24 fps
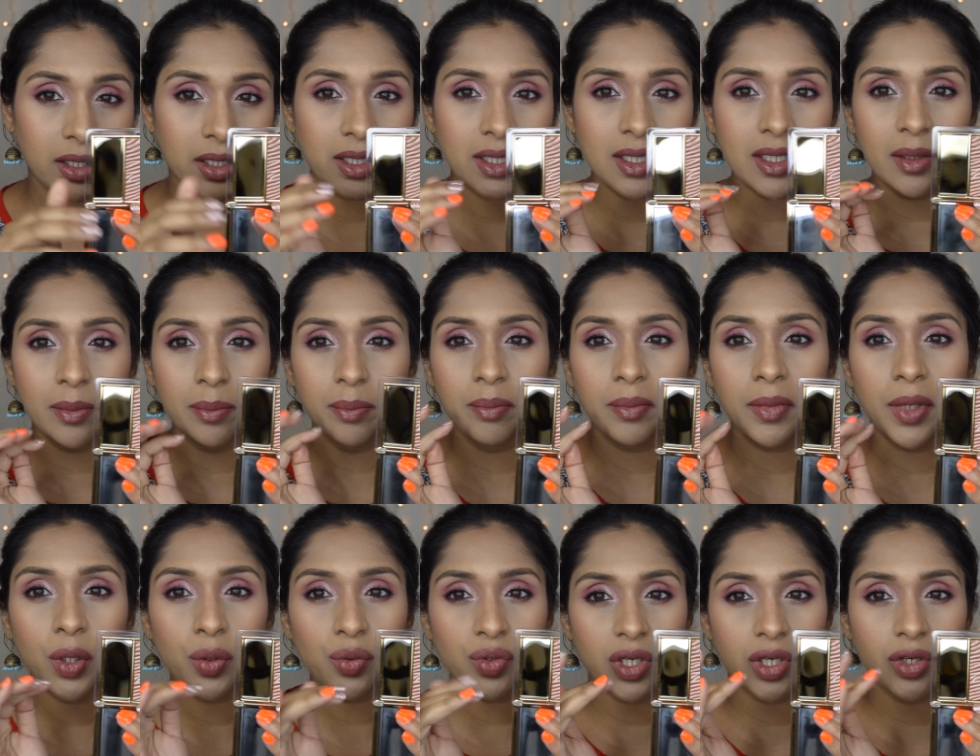It's a
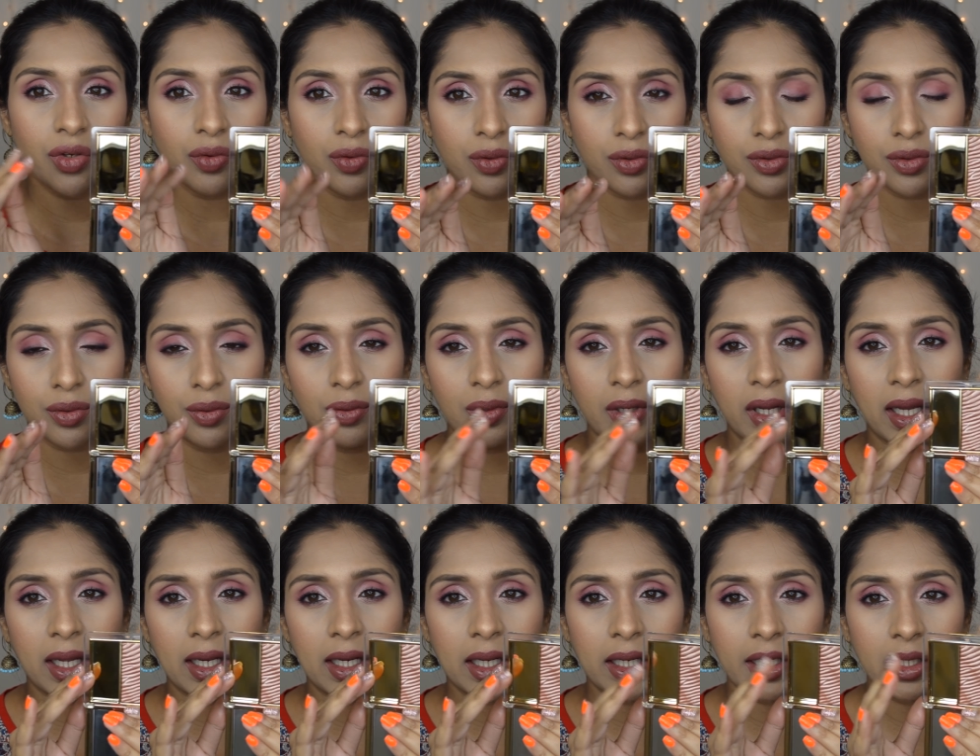muted rose gold
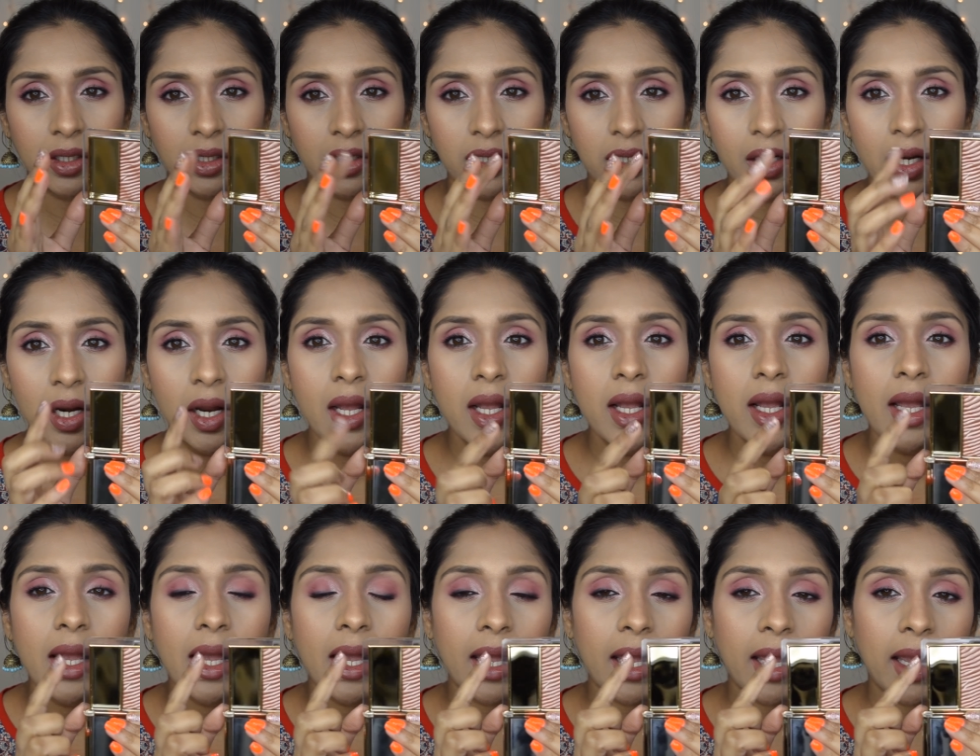highlighter,
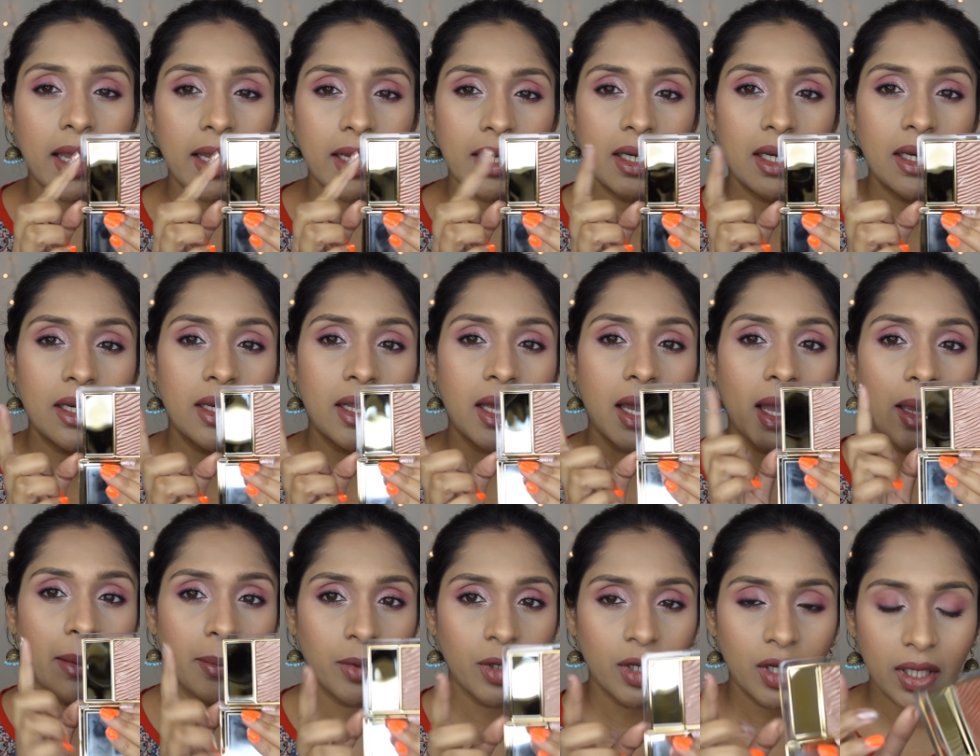and
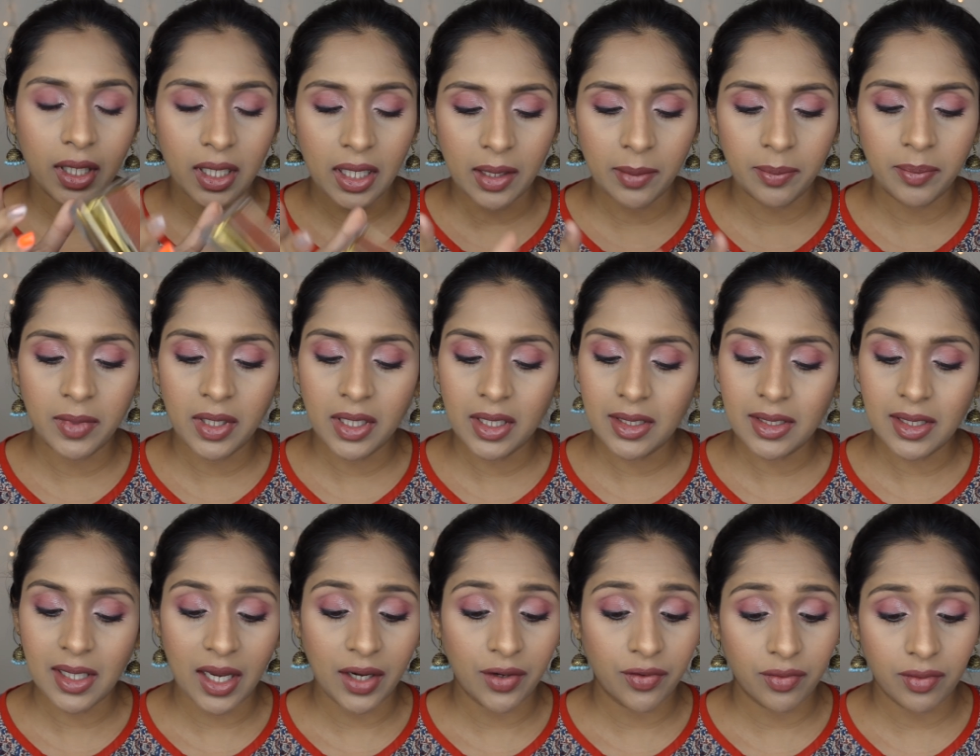I'm gonna keep this.
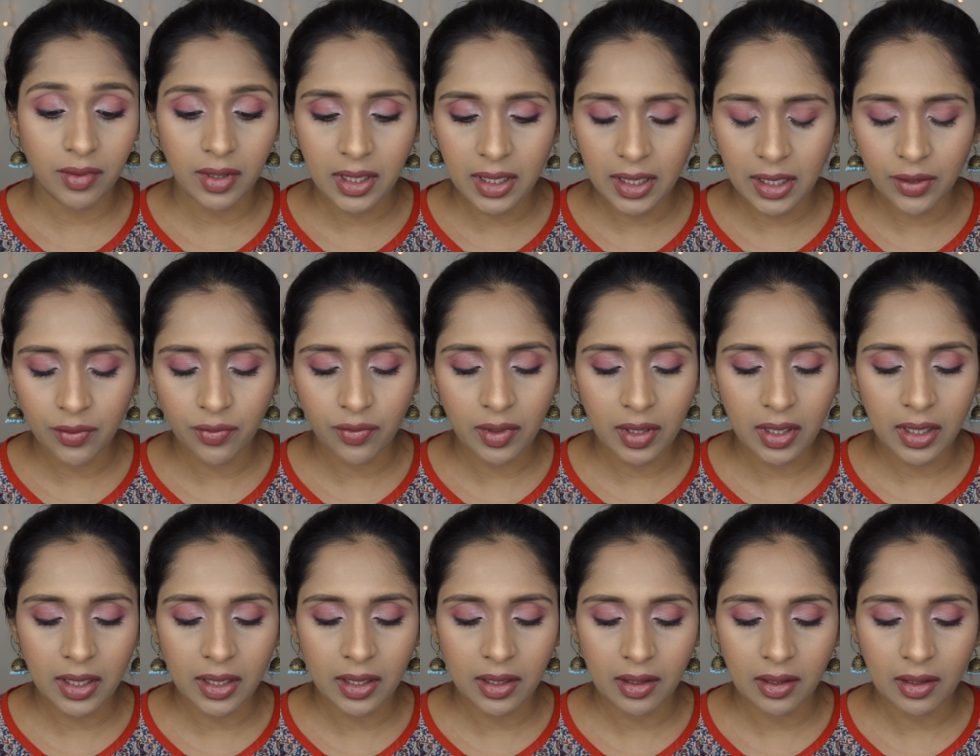I
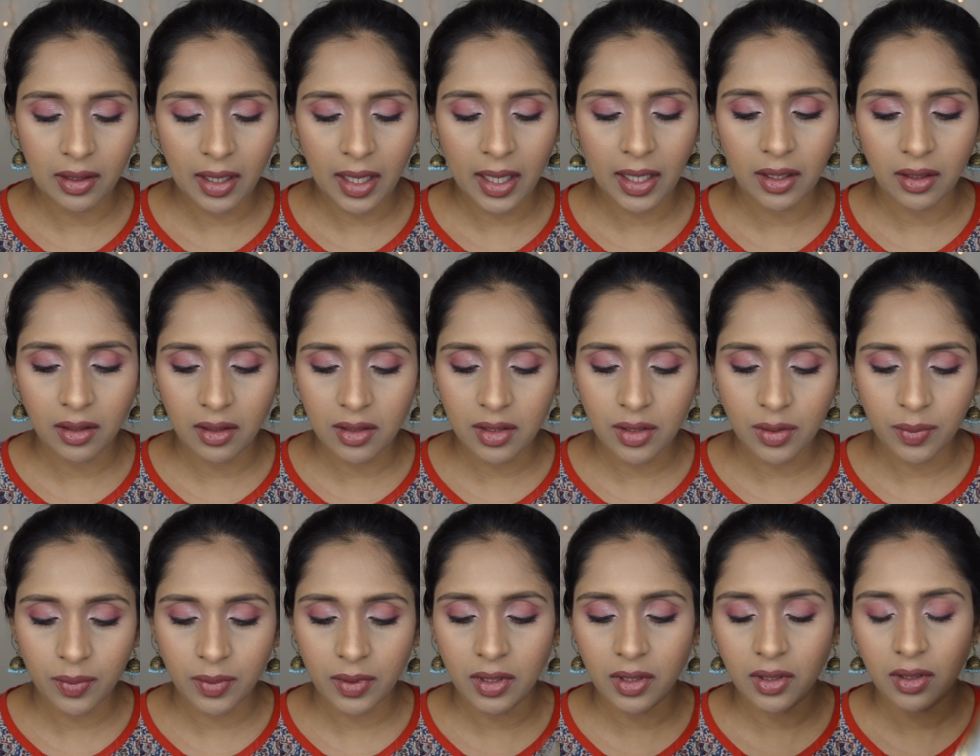really like this
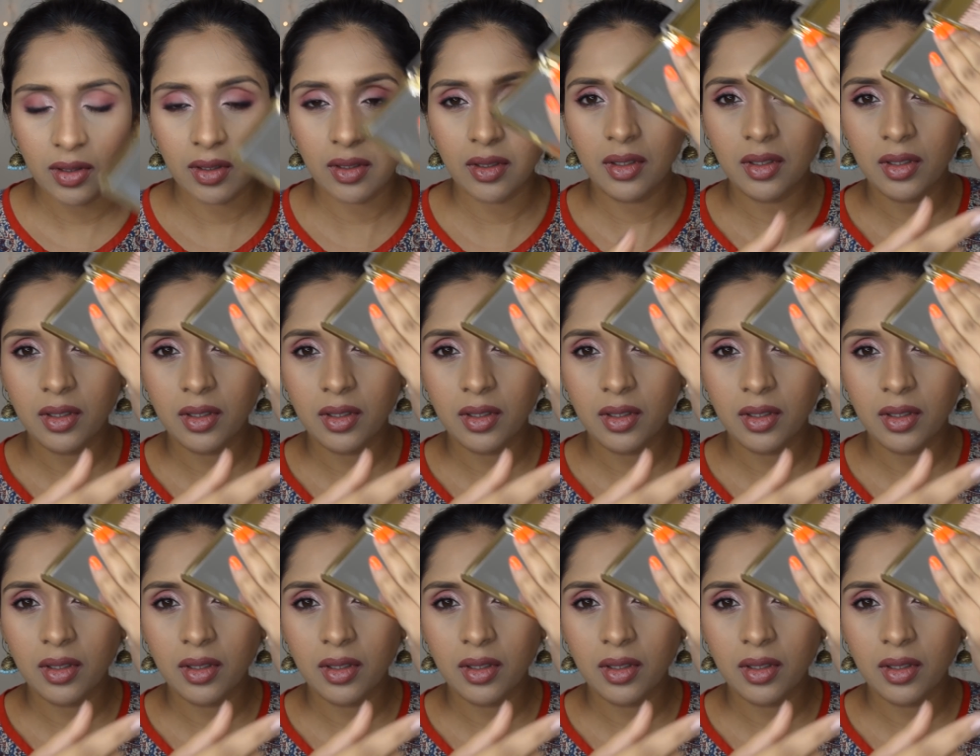one.